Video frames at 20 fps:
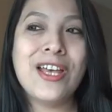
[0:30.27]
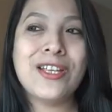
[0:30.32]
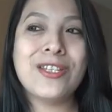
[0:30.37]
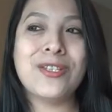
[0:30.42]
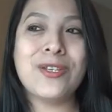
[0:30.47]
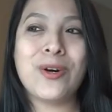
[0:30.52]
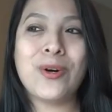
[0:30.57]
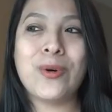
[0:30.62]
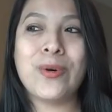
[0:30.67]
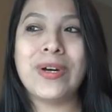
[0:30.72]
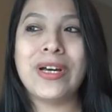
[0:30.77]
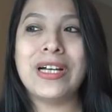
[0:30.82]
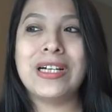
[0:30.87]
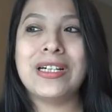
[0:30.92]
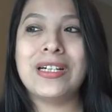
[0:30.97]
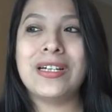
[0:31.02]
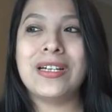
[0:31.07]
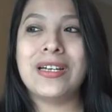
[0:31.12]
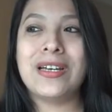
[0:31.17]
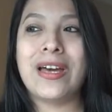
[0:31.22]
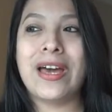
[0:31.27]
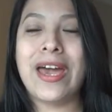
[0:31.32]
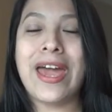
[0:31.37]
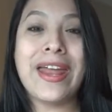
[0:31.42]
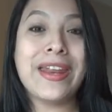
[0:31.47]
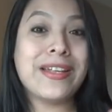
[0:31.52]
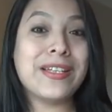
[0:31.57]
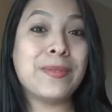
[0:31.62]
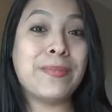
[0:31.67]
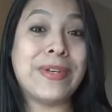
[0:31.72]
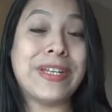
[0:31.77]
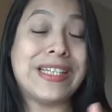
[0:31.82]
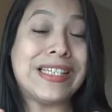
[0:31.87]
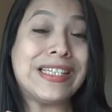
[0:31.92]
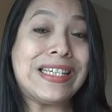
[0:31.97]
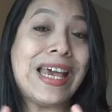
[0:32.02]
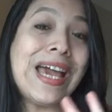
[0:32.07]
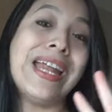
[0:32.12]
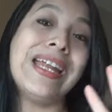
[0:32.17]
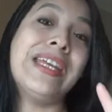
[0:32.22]
So again, it's been
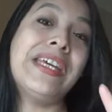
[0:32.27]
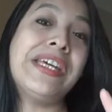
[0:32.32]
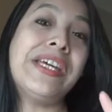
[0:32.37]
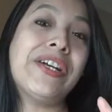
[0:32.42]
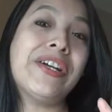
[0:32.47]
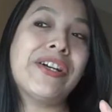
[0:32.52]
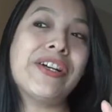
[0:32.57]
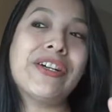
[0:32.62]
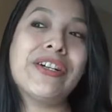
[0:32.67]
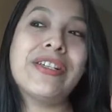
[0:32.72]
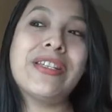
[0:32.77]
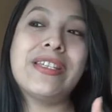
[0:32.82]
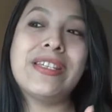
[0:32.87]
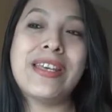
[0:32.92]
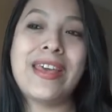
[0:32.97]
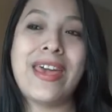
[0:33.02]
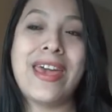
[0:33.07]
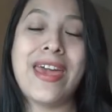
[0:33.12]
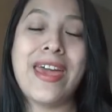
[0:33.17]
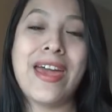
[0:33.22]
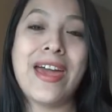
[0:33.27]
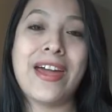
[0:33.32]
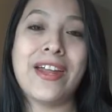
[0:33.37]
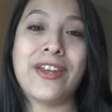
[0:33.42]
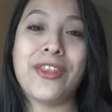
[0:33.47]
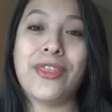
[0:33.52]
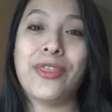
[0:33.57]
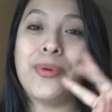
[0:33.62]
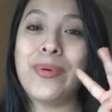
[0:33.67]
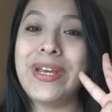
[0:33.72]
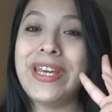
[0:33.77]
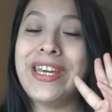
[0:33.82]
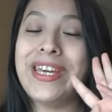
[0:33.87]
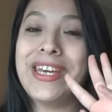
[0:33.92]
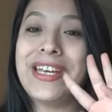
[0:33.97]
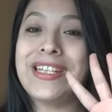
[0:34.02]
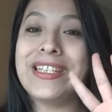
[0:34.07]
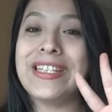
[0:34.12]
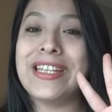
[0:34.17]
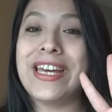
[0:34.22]
ten years and three
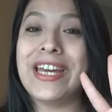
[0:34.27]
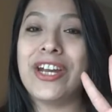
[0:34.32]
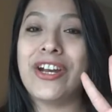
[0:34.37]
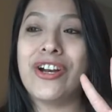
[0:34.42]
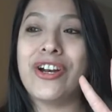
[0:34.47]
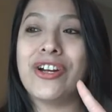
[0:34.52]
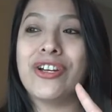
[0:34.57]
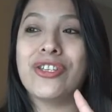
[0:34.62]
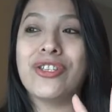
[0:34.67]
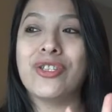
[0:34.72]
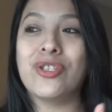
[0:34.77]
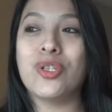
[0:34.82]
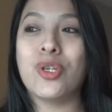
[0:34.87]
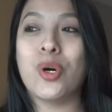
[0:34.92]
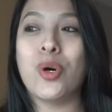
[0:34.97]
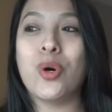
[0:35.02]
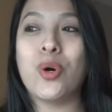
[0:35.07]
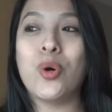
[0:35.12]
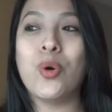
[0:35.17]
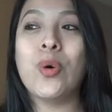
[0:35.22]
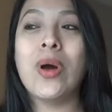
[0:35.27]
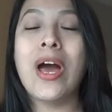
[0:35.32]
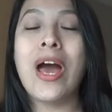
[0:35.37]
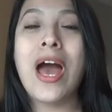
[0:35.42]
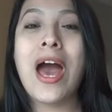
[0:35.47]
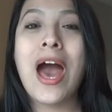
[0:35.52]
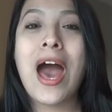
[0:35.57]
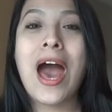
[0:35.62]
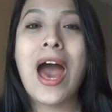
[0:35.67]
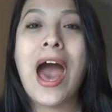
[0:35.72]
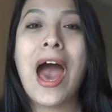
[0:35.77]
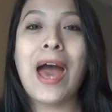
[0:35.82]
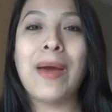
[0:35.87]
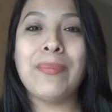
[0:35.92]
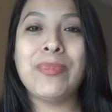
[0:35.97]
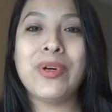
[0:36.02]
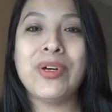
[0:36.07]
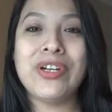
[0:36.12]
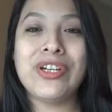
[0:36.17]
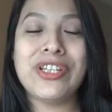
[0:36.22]
kids later, so
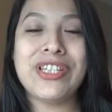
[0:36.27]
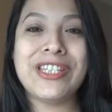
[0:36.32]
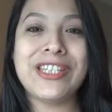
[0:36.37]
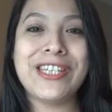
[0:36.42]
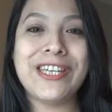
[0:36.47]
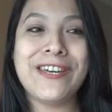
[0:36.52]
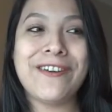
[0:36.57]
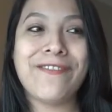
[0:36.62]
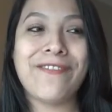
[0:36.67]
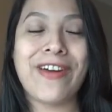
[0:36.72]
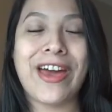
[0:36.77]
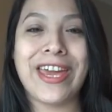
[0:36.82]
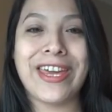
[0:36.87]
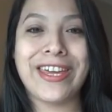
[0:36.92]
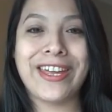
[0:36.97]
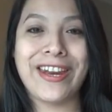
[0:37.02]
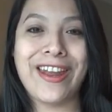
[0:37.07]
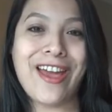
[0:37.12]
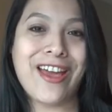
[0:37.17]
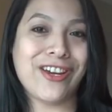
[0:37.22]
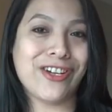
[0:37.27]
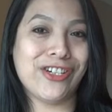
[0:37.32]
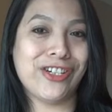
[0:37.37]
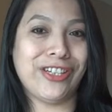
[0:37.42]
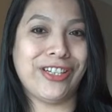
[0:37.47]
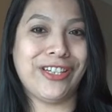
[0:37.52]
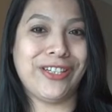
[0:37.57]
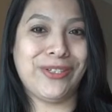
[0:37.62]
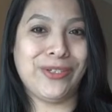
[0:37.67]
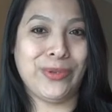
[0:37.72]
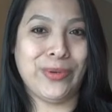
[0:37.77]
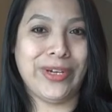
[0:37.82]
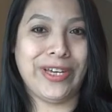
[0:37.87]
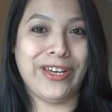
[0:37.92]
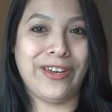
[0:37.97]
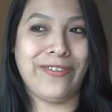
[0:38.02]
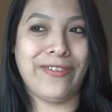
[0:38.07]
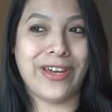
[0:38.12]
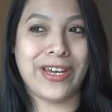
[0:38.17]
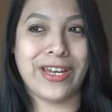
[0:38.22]
I'm gonna see if I can actually do it,
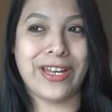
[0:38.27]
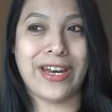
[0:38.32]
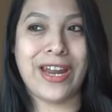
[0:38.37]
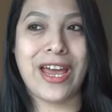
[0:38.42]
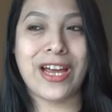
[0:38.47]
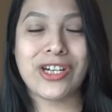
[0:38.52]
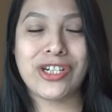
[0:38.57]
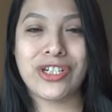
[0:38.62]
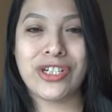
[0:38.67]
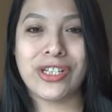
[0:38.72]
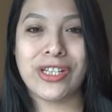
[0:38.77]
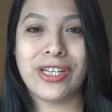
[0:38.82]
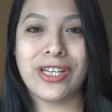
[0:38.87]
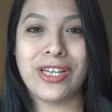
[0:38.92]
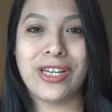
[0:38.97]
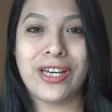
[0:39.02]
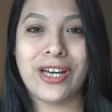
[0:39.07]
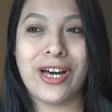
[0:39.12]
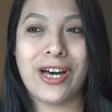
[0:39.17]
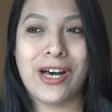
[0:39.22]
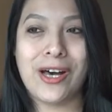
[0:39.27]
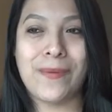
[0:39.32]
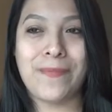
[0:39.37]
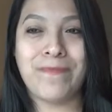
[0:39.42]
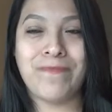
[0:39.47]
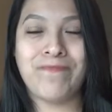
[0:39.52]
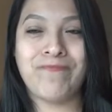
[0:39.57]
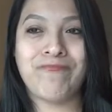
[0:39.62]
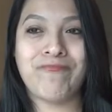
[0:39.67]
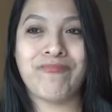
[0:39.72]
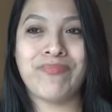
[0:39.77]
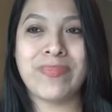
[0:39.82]
if I can actually, um,